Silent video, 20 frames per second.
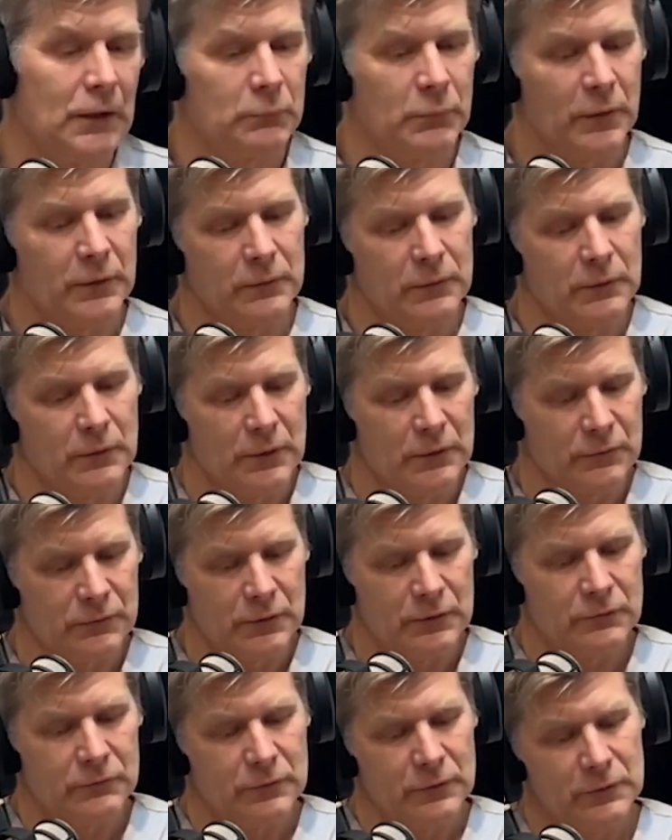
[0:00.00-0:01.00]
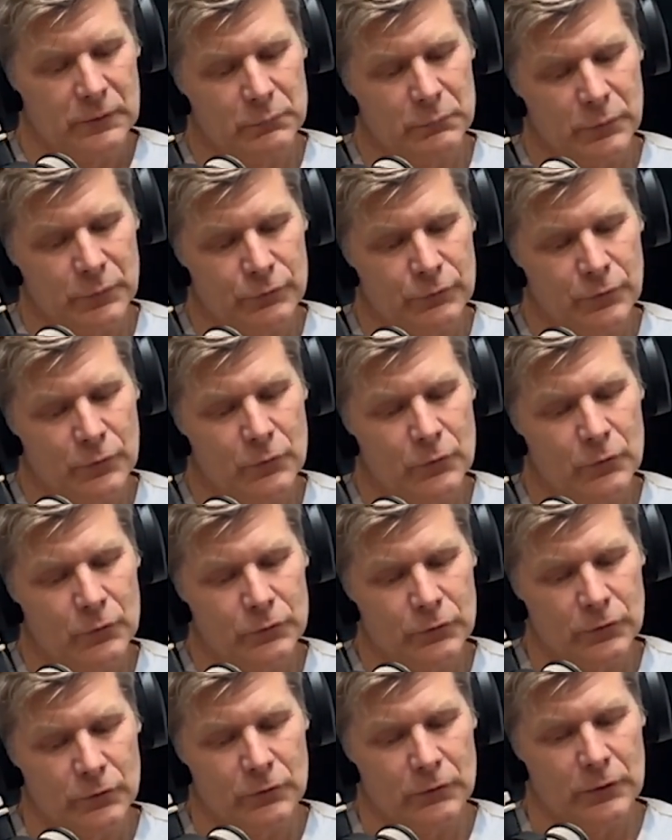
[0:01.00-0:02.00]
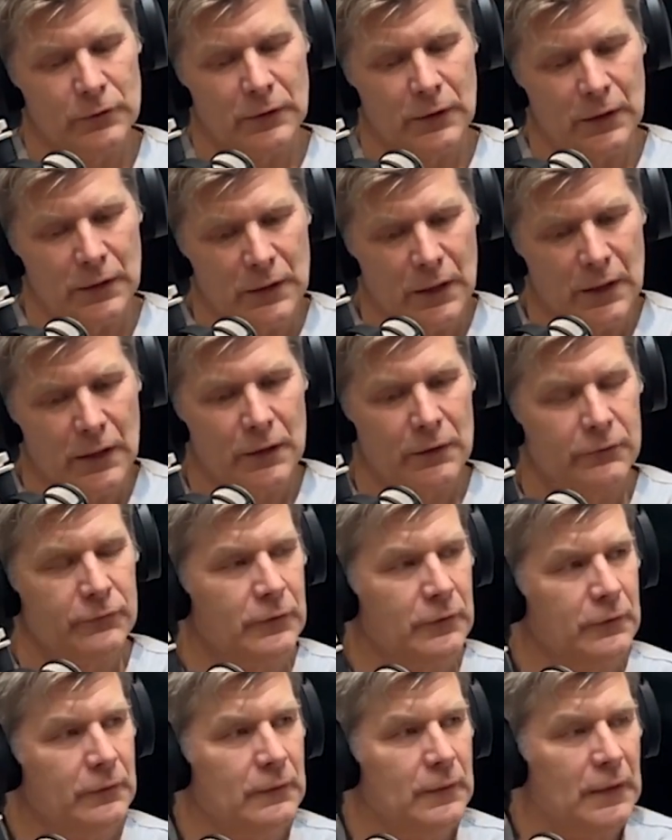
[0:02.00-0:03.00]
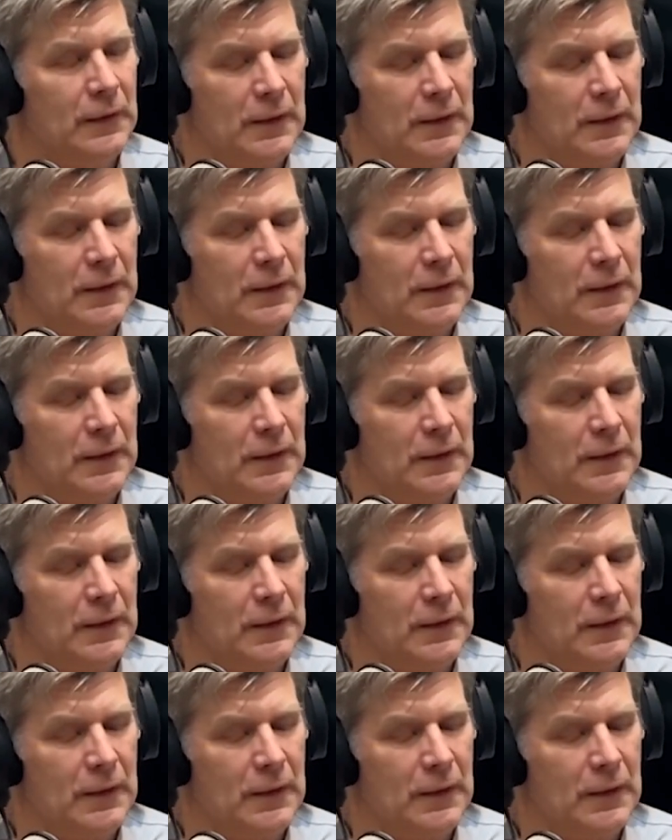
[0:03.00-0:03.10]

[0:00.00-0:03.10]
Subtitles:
But essentially before, during and after,